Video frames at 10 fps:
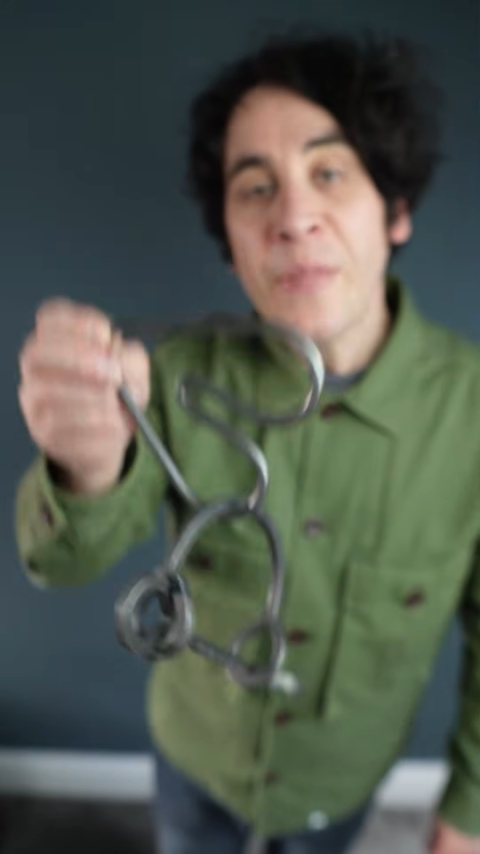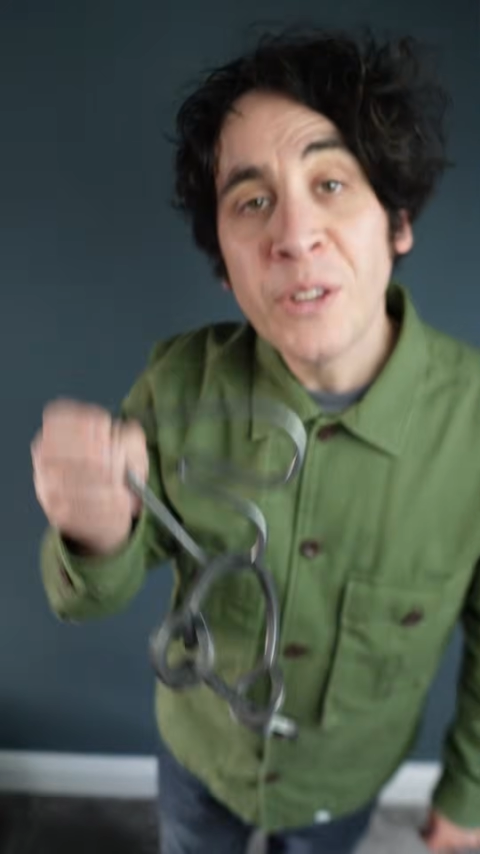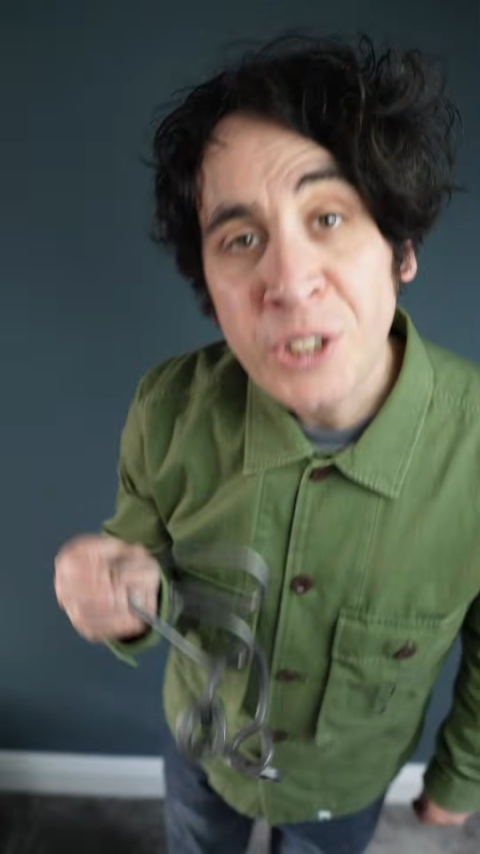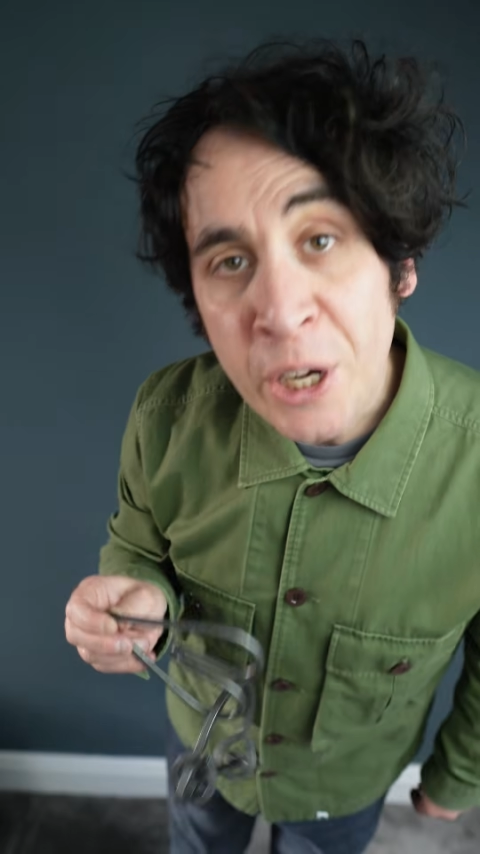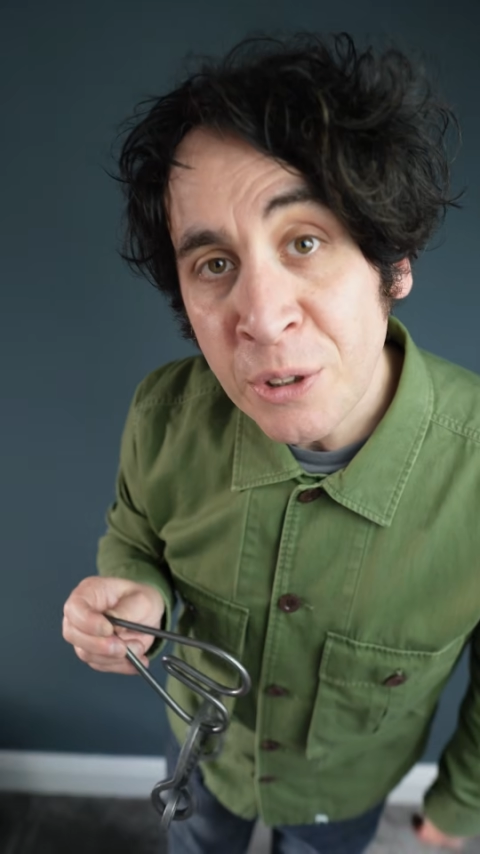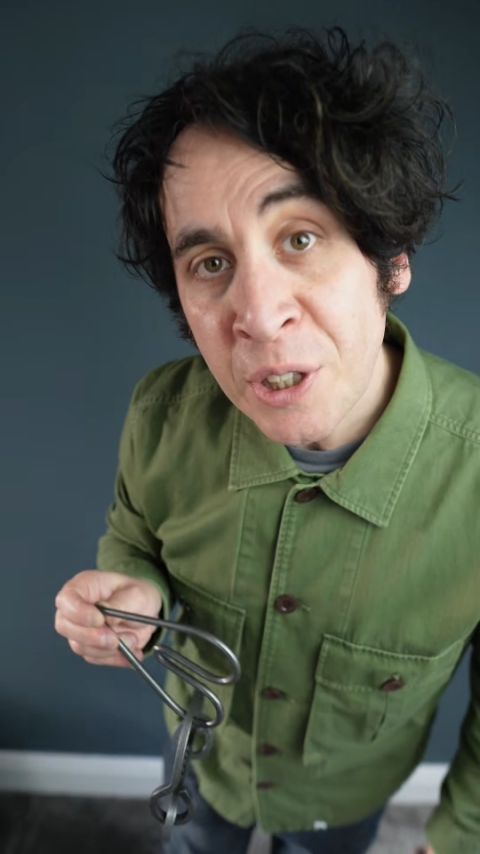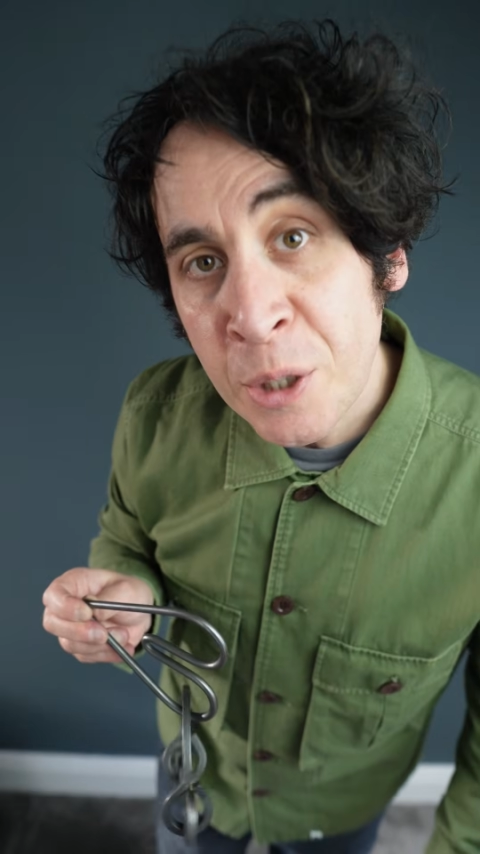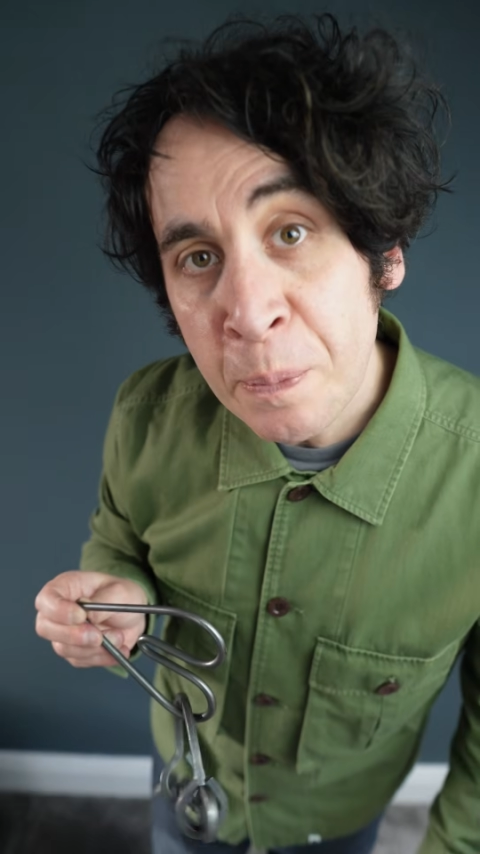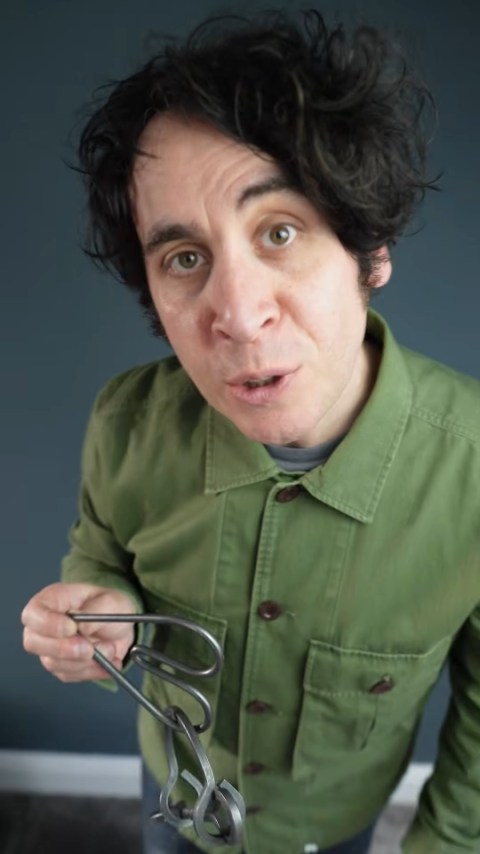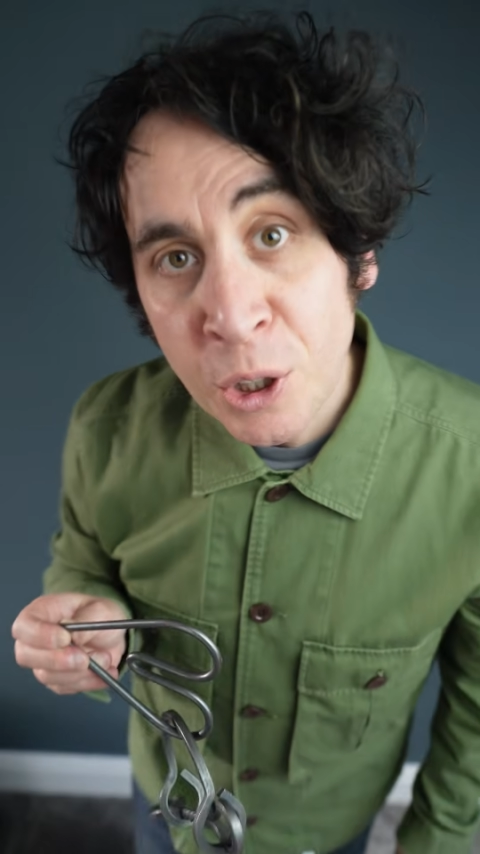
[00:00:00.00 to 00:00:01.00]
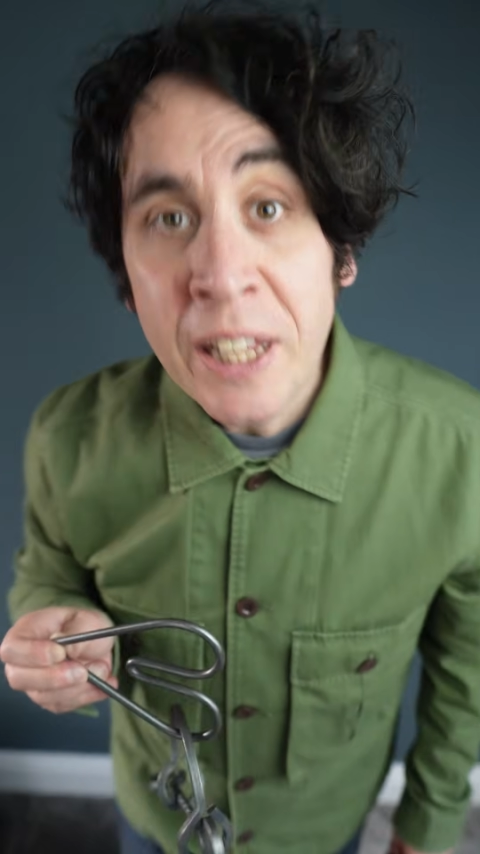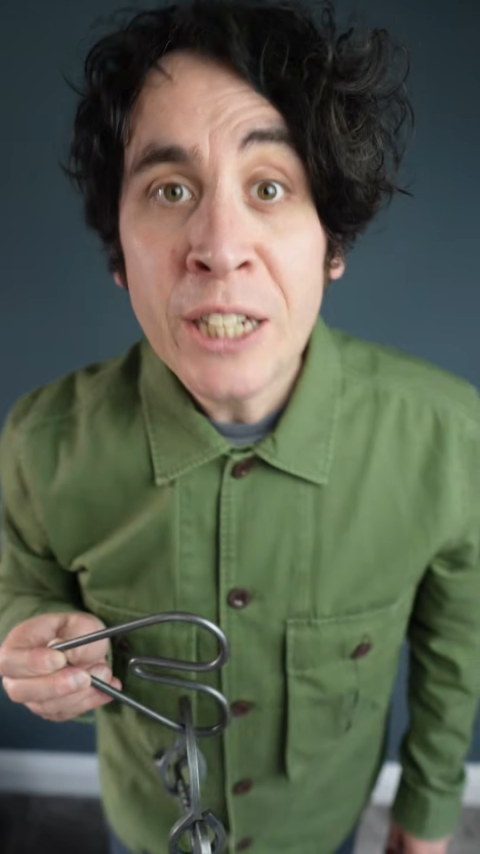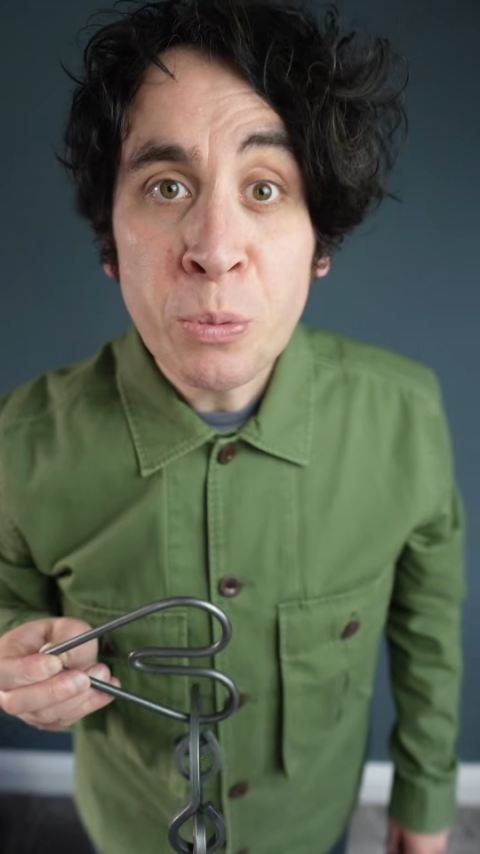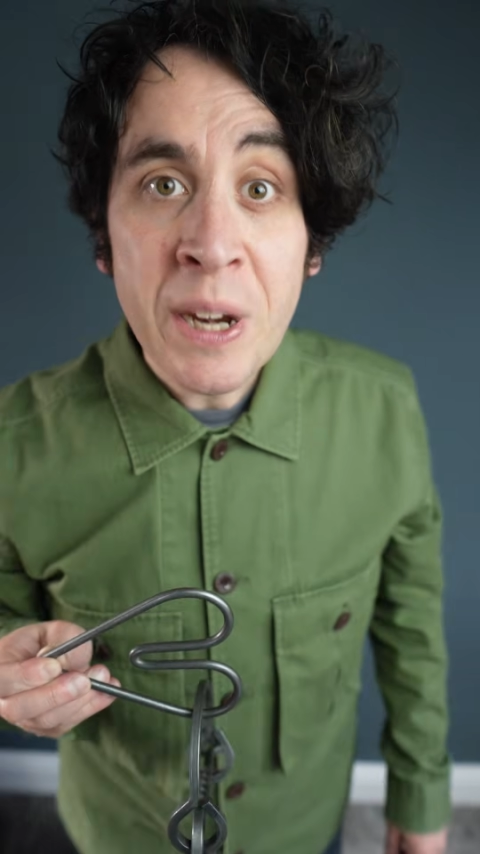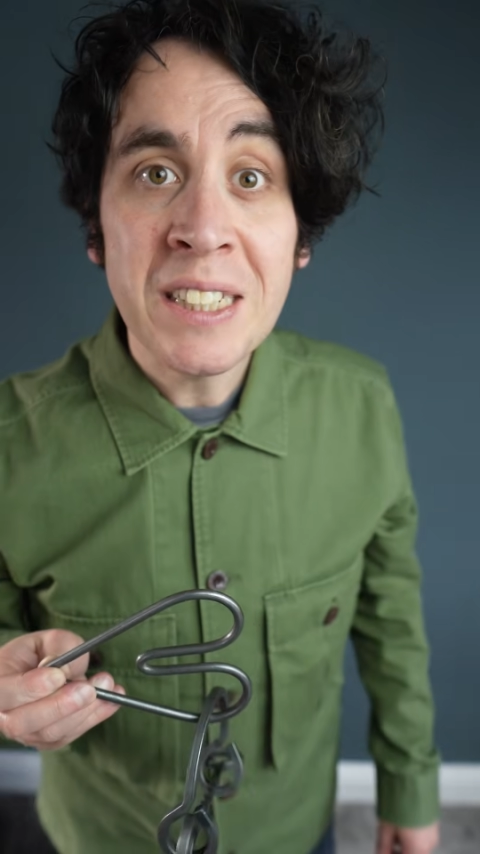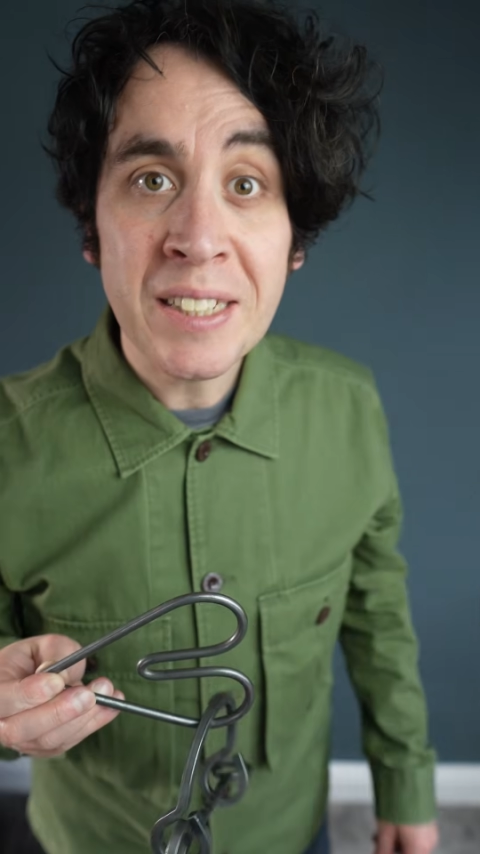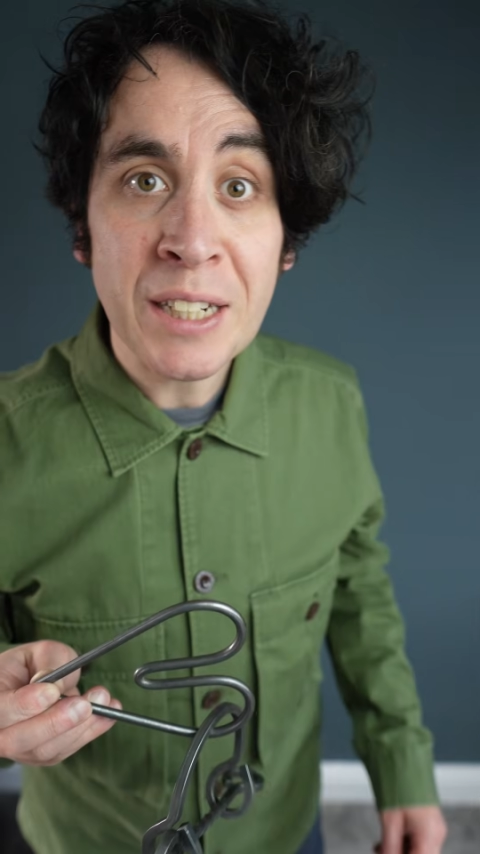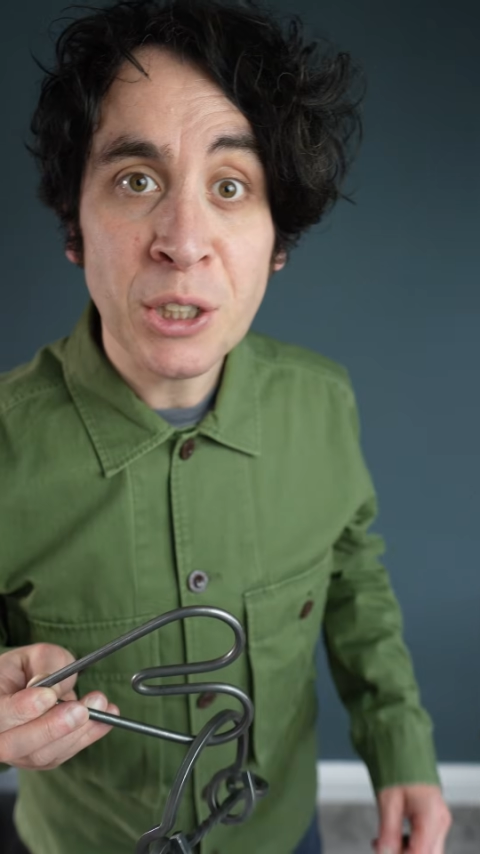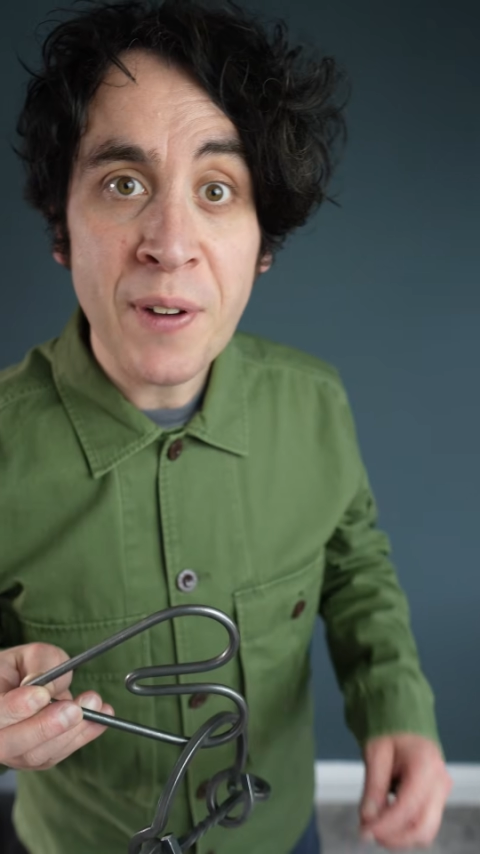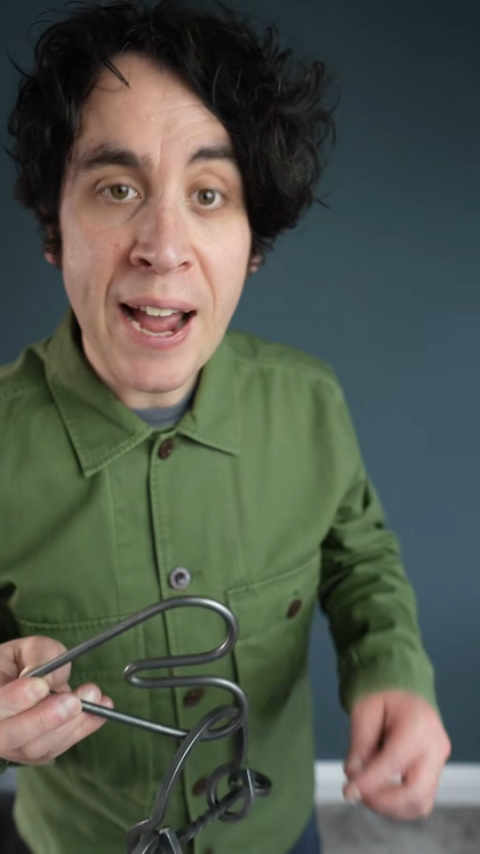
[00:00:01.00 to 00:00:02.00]
The secret to this puzzle is really
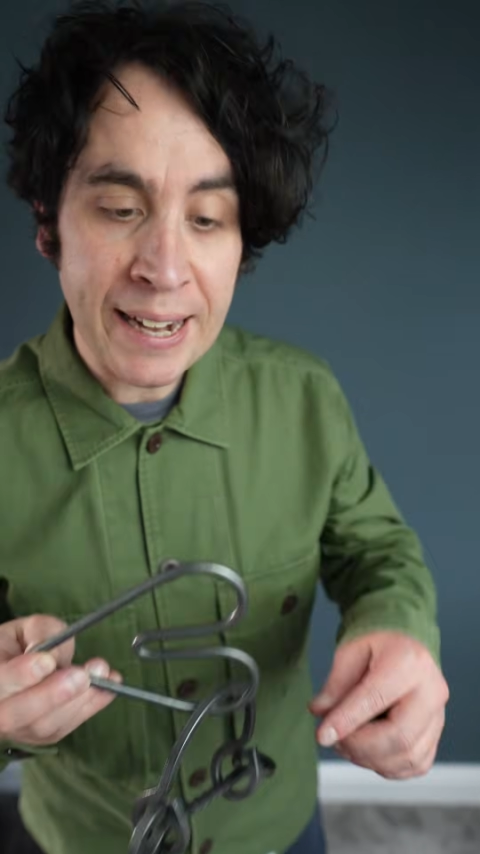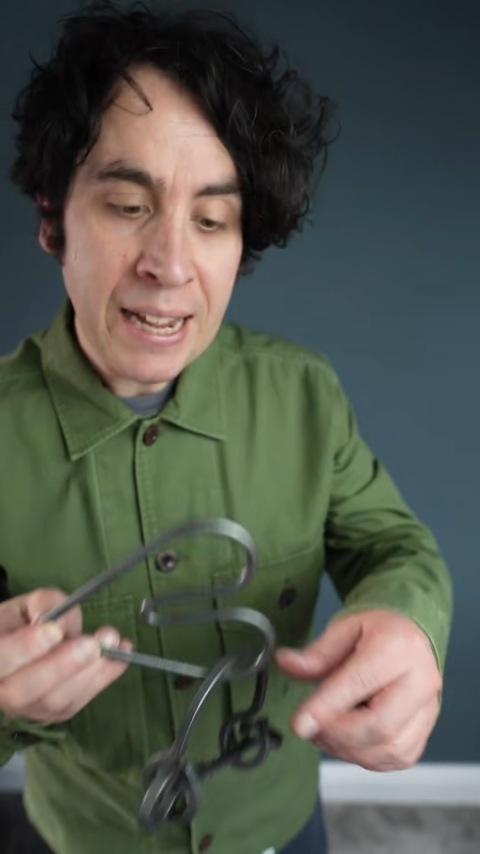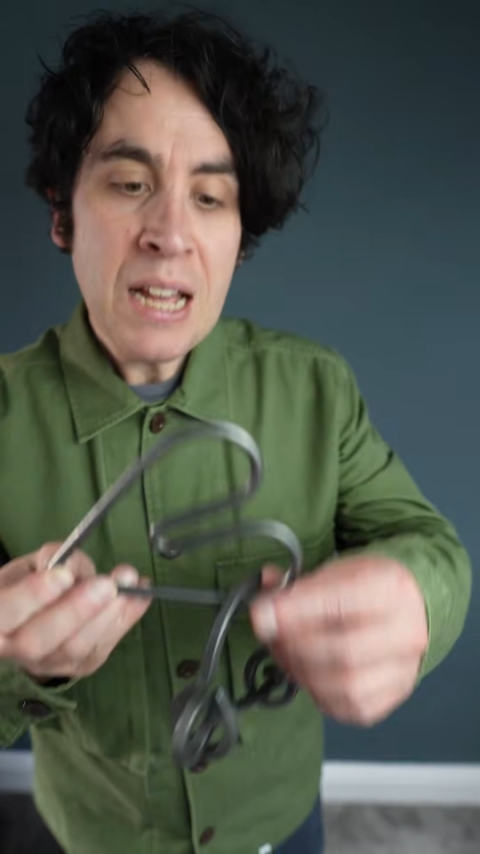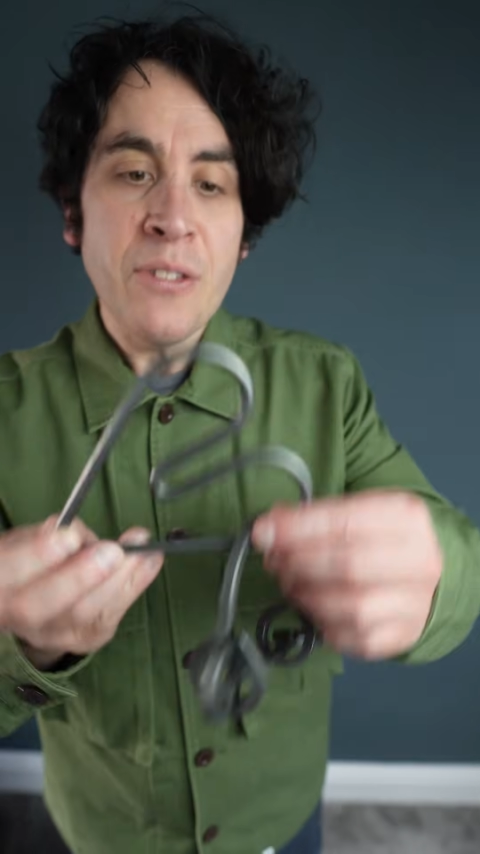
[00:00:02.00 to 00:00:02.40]
satisfying.